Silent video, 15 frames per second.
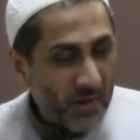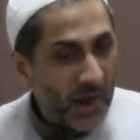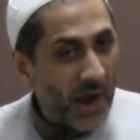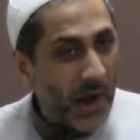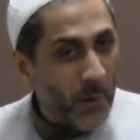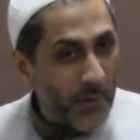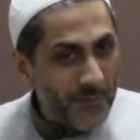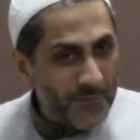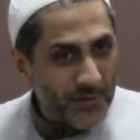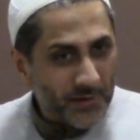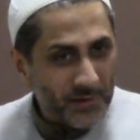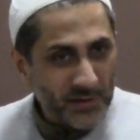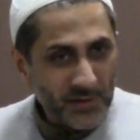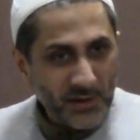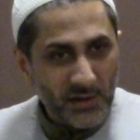
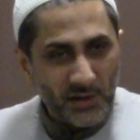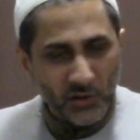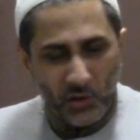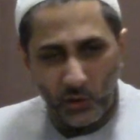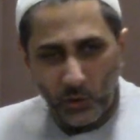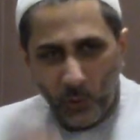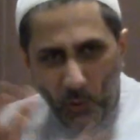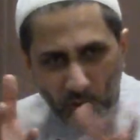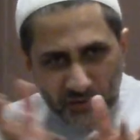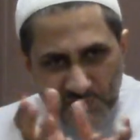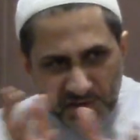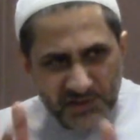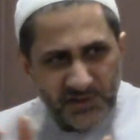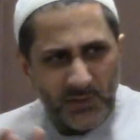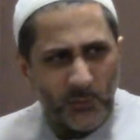However, the law
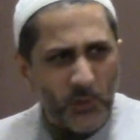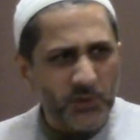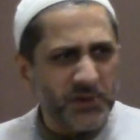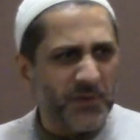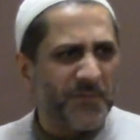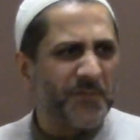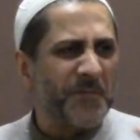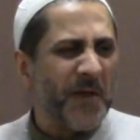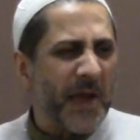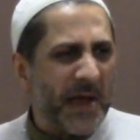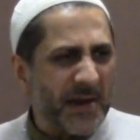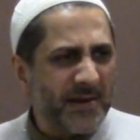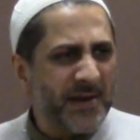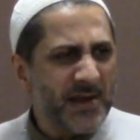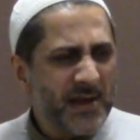system was a
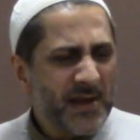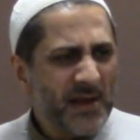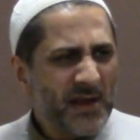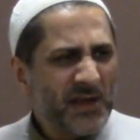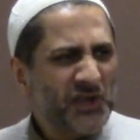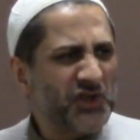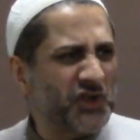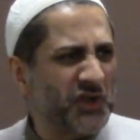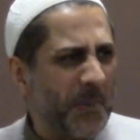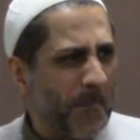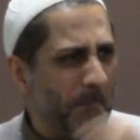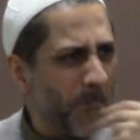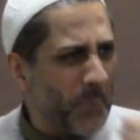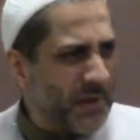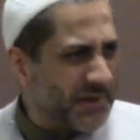very
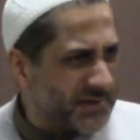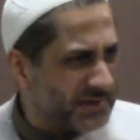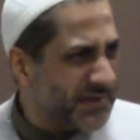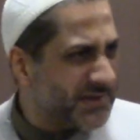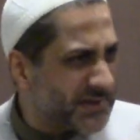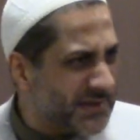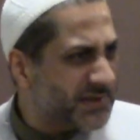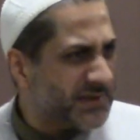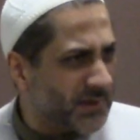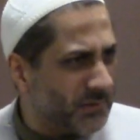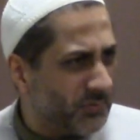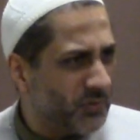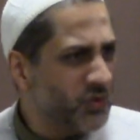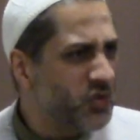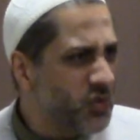simplistic
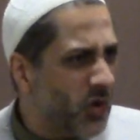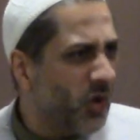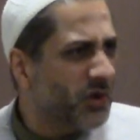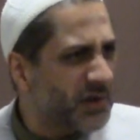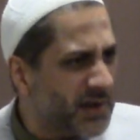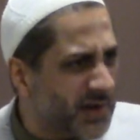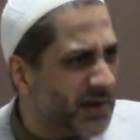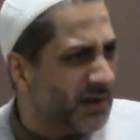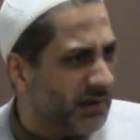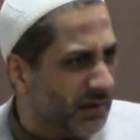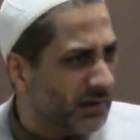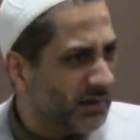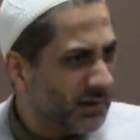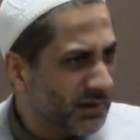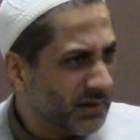system. Do not
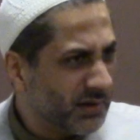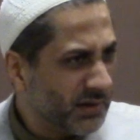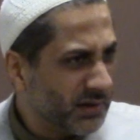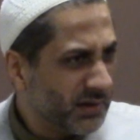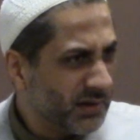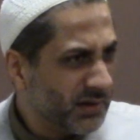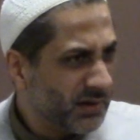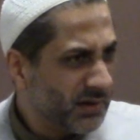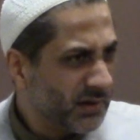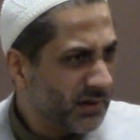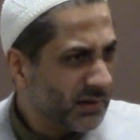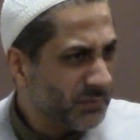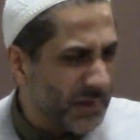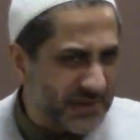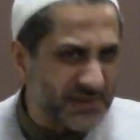kill,
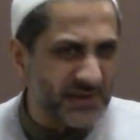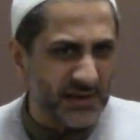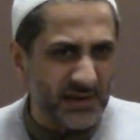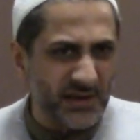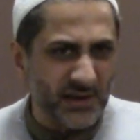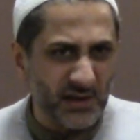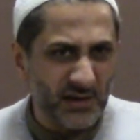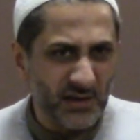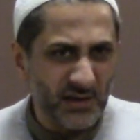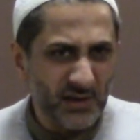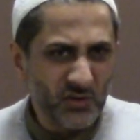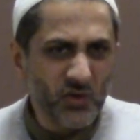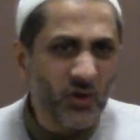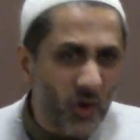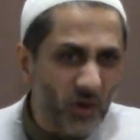basically.
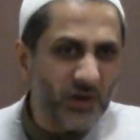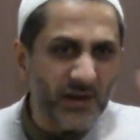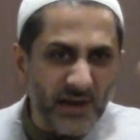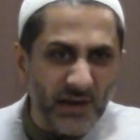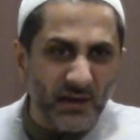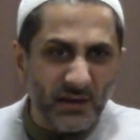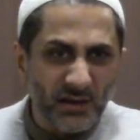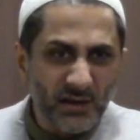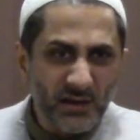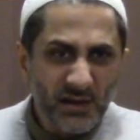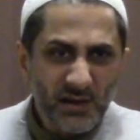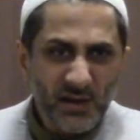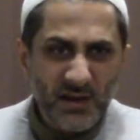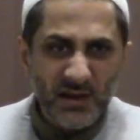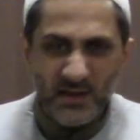Do not kill.
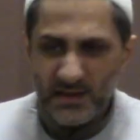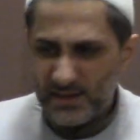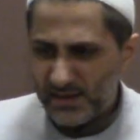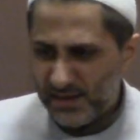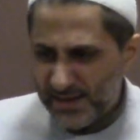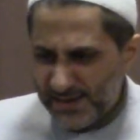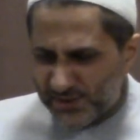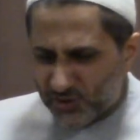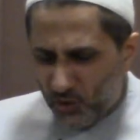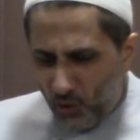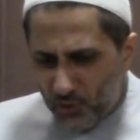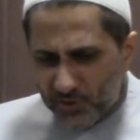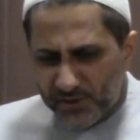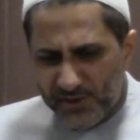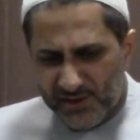His
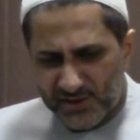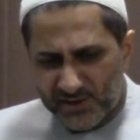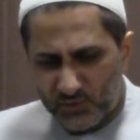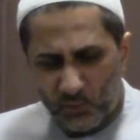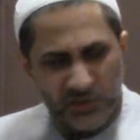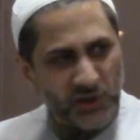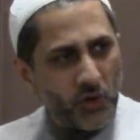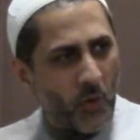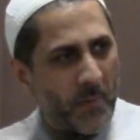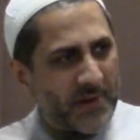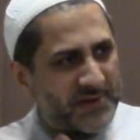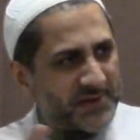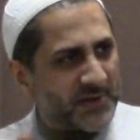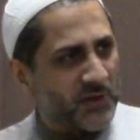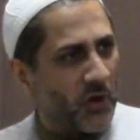context was a
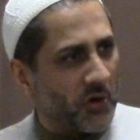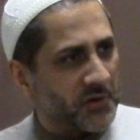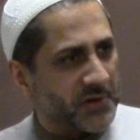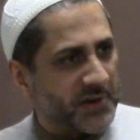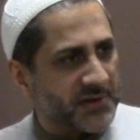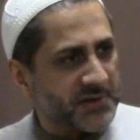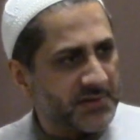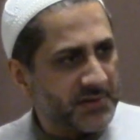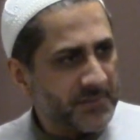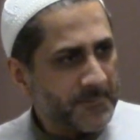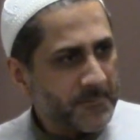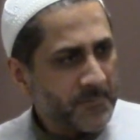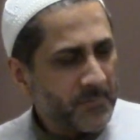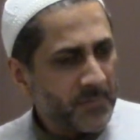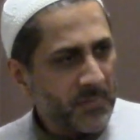domestic context.
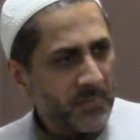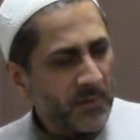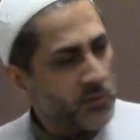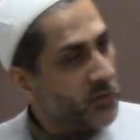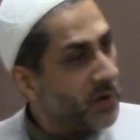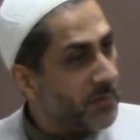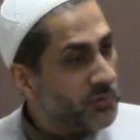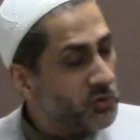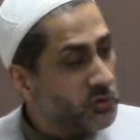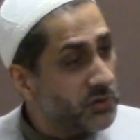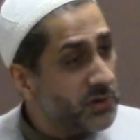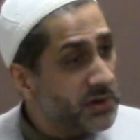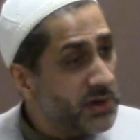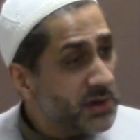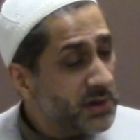You come to
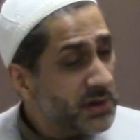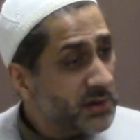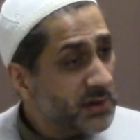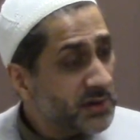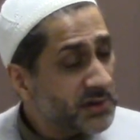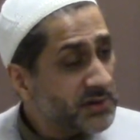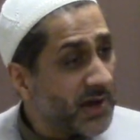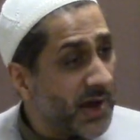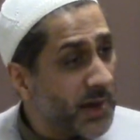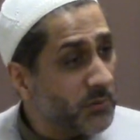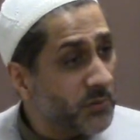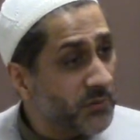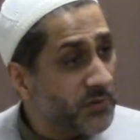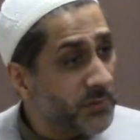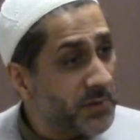the time
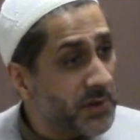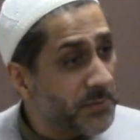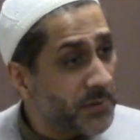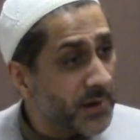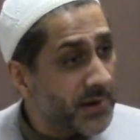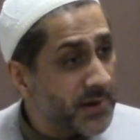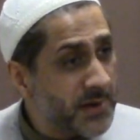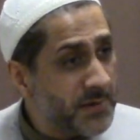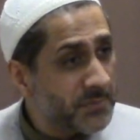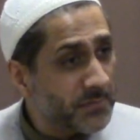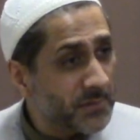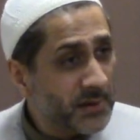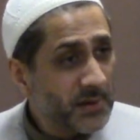of Nabi Ibrahim,